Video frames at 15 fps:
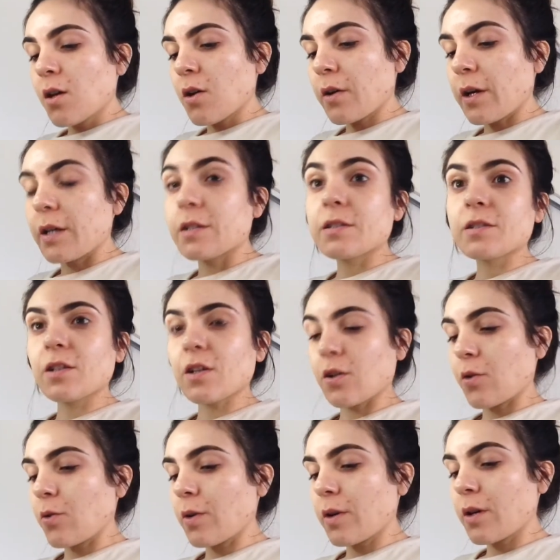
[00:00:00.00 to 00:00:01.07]
Okay,
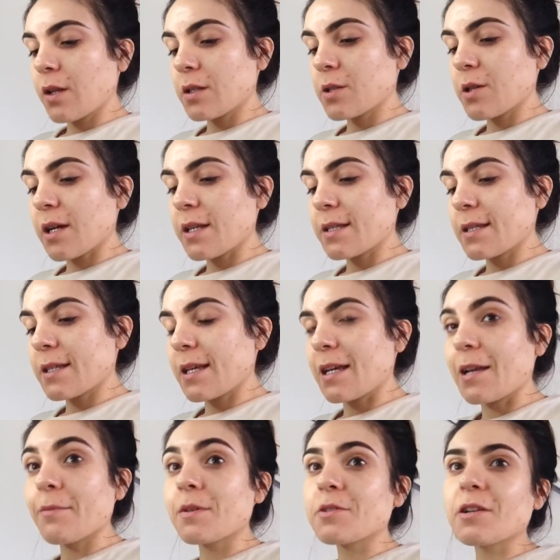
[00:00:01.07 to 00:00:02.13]
so let's try this
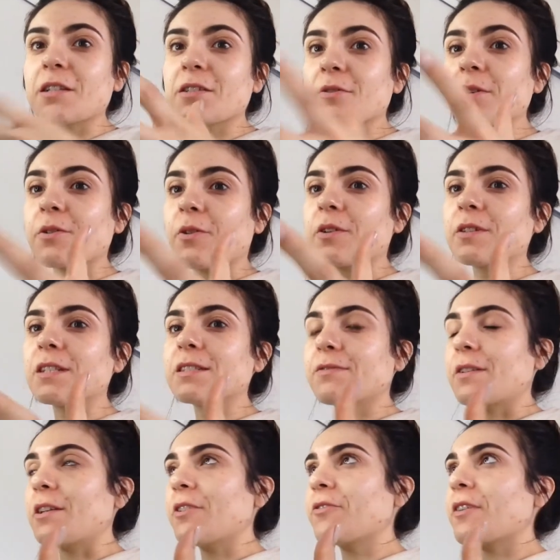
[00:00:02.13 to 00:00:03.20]
again. I've been trying to record this
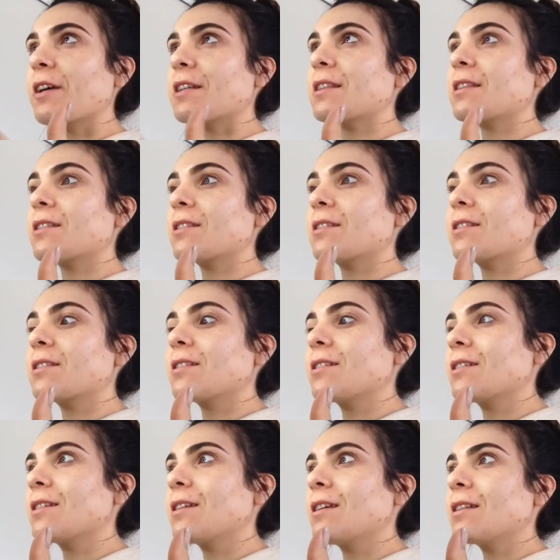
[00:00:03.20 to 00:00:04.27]
video for like
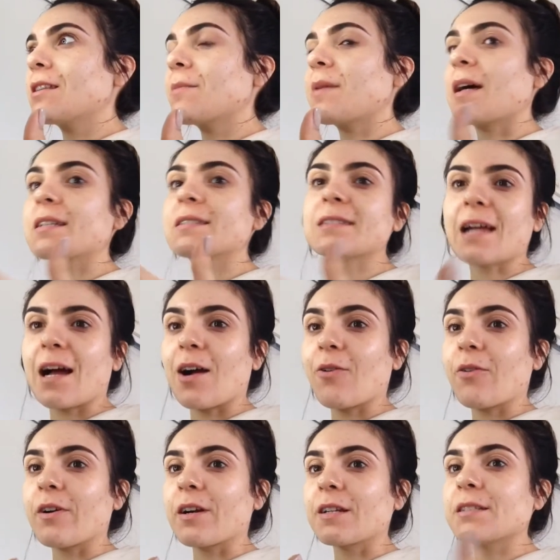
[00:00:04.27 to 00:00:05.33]
the past
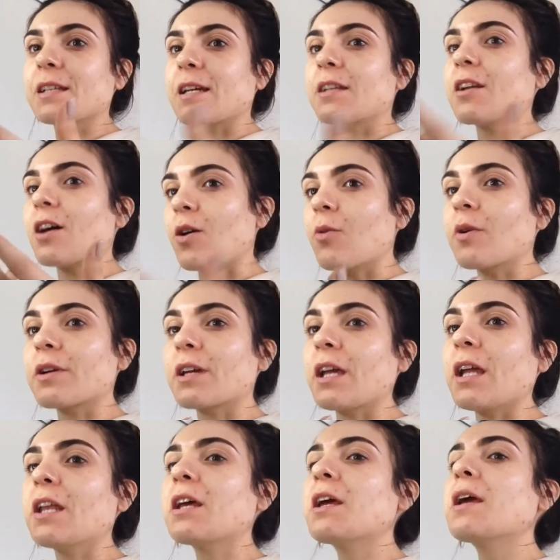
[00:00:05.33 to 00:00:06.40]
hour and it's like not
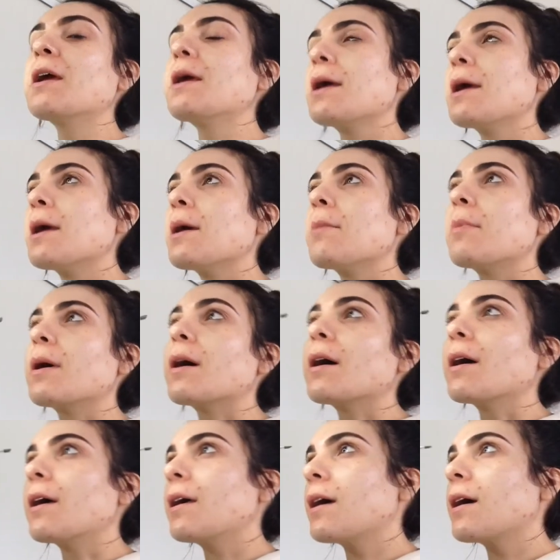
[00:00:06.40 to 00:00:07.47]
working.
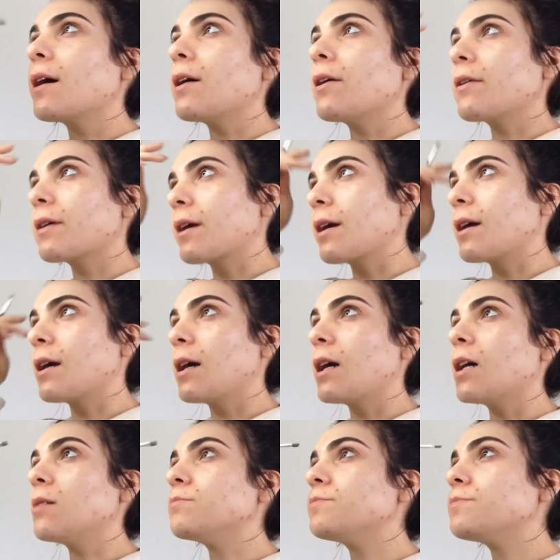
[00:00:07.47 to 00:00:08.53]
But okay,
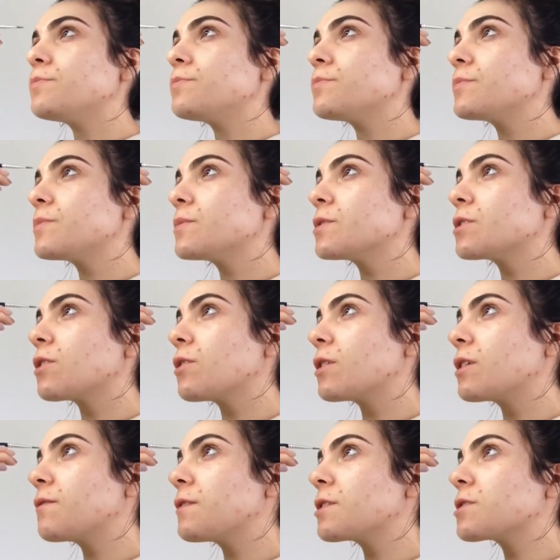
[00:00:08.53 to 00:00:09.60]
um so
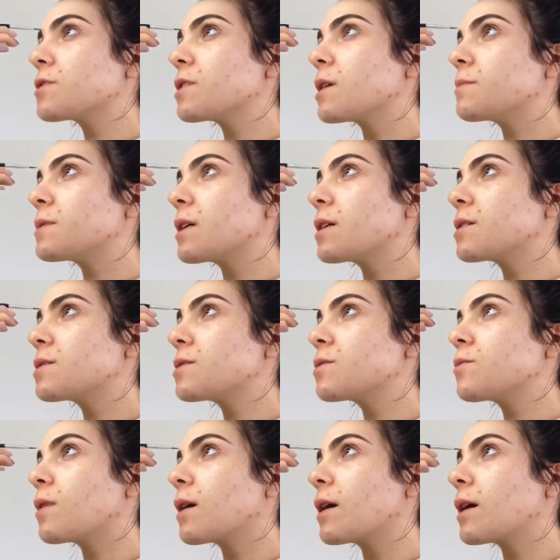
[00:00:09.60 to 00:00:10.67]
an official update as to
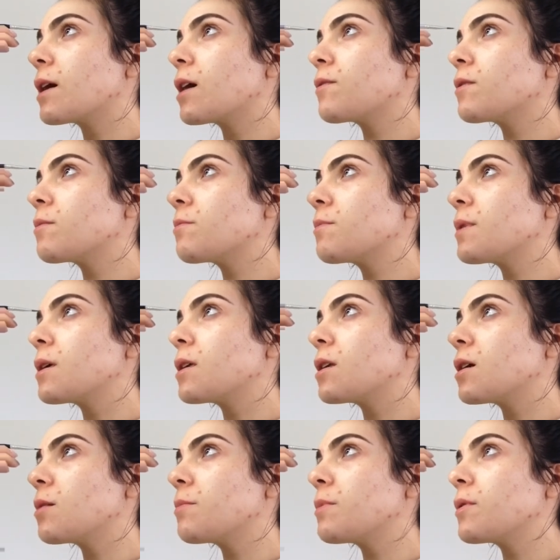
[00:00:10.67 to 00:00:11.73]
why I haven't
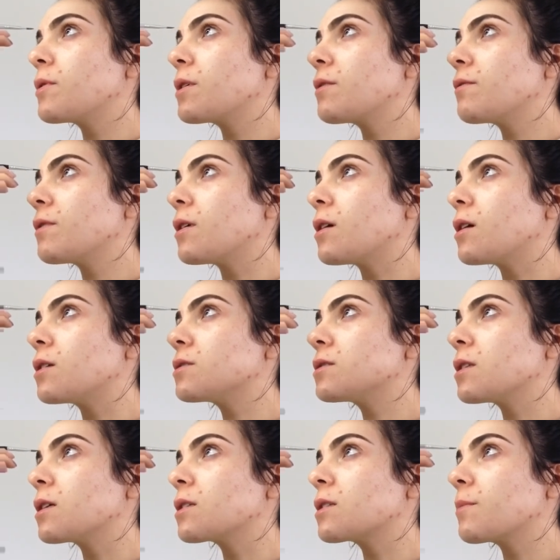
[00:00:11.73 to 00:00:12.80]
been uploading vlogs
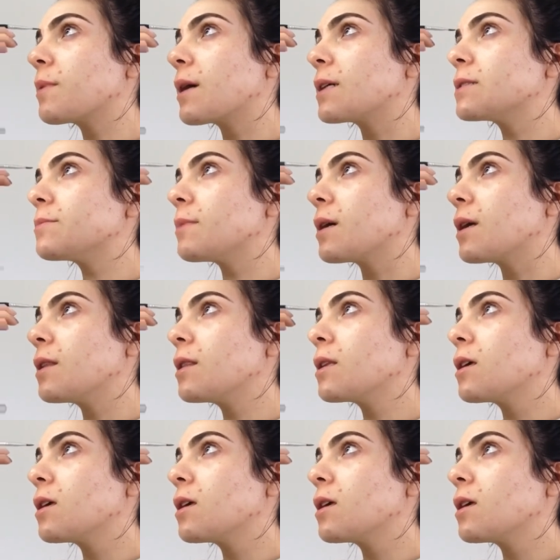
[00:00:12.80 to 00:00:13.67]
in like the past month